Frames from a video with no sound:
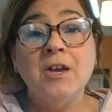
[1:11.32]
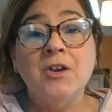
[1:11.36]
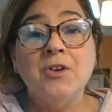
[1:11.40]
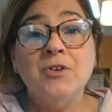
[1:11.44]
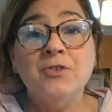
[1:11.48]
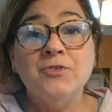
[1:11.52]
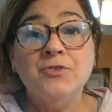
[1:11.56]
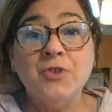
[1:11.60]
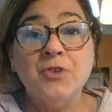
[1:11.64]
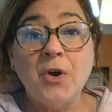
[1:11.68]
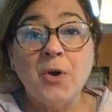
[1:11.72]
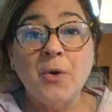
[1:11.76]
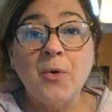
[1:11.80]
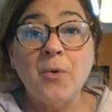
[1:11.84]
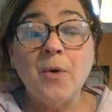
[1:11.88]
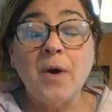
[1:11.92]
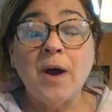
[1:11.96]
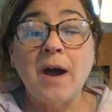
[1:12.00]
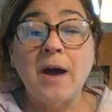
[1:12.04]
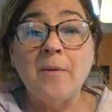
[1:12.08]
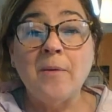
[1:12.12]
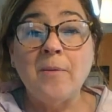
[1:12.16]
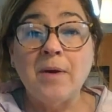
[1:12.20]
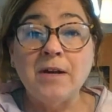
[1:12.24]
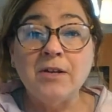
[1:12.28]
So
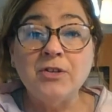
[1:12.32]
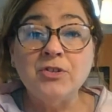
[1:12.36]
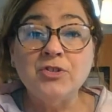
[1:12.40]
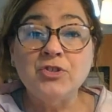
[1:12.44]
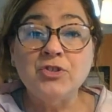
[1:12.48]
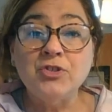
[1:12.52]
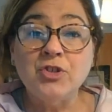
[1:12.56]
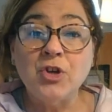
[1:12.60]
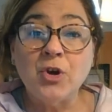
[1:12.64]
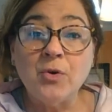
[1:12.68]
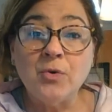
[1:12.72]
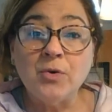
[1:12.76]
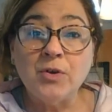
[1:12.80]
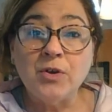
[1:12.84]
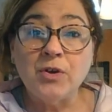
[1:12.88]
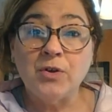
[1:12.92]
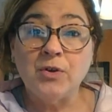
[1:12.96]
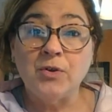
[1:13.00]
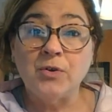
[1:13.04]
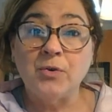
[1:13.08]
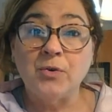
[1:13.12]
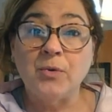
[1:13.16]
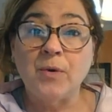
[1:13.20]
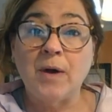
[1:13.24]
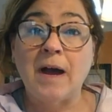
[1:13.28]
I want to show
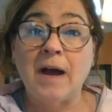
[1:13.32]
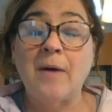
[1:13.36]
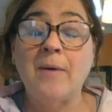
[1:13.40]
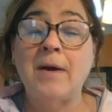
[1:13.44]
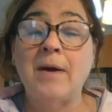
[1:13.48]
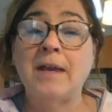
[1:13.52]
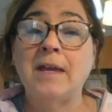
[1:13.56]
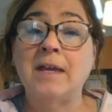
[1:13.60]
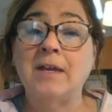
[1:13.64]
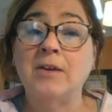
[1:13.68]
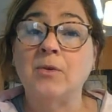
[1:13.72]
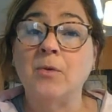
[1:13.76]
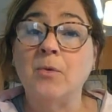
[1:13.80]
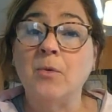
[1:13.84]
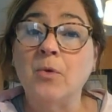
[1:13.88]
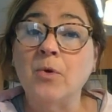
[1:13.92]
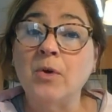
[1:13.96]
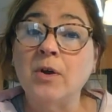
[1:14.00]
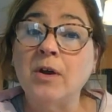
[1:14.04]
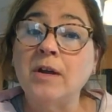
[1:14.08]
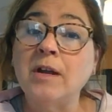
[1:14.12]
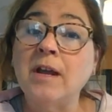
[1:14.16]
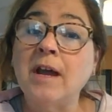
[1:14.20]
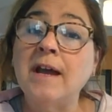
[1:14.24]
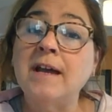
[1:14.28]
you how I can
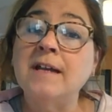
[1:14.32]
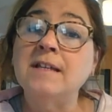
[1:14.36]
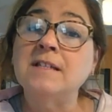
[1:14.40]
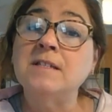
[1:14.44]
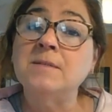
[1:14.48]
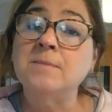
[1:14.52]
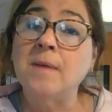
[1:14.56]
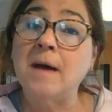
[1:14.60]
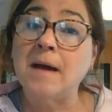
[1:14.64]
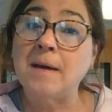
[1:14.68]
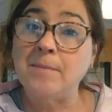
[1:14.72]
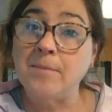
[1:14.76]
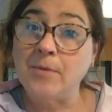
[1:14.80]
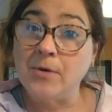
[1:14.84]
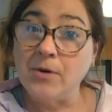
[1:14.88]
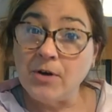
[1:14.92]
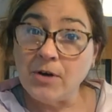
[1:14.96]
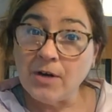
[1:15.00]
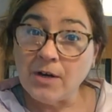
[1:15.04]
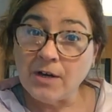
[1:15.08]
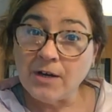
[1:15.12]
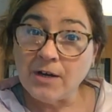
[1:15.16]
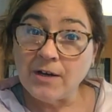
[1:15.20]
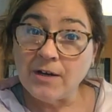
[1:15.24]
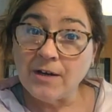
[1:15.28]
organize my
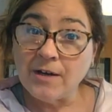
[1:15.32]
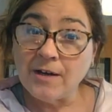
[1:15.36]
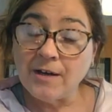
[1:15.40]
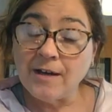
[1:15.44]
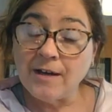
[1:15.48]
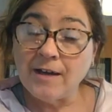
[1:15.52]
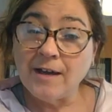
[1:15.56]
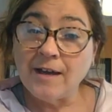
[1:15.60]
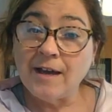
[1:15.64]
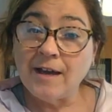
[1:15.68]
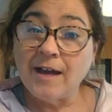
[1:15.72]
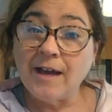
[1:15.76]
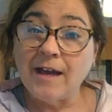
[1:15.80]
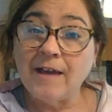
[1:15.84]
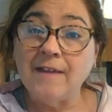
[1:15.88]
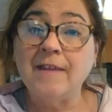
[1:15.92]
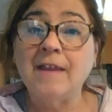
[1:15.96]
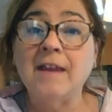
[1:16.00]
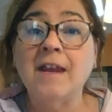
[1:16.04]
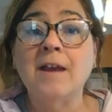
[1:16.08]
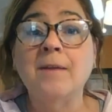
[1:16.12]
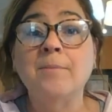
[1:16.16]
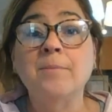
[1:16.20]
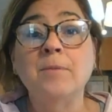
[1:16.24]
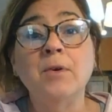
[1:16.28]
book, and
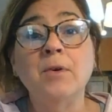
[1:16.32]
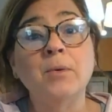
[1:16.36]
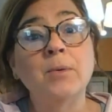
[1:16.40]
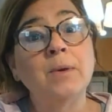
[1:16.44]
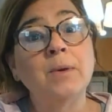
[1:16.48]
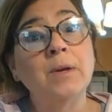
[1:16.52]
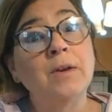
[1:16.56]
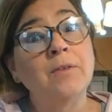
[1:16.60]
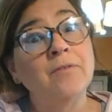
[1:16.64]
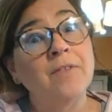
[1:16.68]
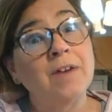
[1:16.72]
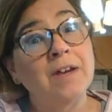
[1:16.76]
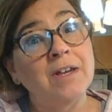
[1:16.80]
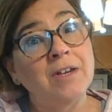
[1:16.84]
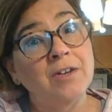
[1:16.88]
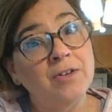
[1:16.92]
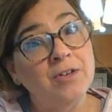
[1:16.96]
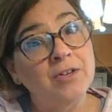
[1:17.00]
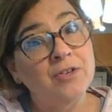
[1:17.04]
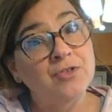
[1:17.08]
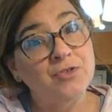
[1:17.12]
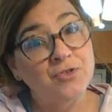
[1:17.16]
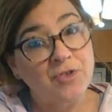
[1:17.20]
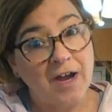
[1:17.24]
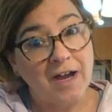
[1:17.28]
then I'm going to invite you
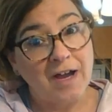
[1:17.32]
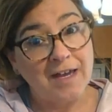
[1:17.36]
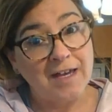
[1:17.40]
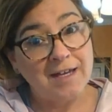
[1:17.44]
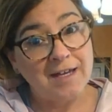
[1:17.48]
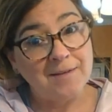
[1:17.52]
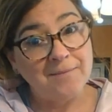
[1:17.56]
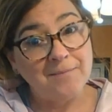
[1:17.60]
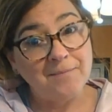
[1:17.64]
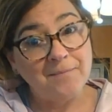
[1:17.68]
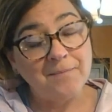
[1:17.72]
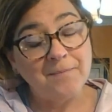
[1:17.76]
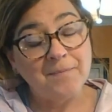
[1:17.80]
to try it.